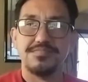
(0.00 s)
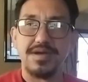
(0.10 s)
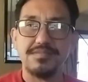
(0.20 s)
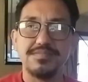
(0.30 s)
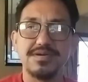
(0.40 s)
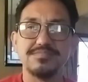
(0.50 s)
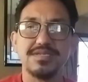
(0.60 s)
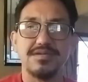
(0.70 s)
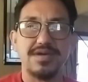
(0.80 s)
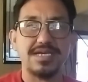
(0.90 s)

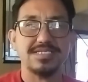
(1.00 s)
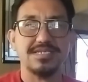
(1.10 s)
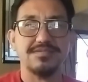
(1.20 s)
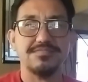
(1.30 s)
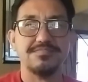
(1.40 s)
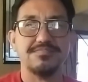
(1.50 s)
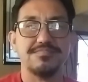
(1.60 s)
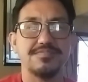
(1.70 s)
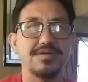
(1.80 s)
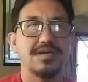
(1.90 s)
problems arising
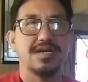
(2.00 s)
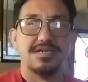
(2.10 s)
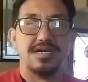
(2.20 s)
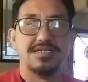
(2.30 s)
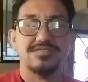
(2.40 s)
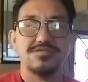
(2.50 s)
as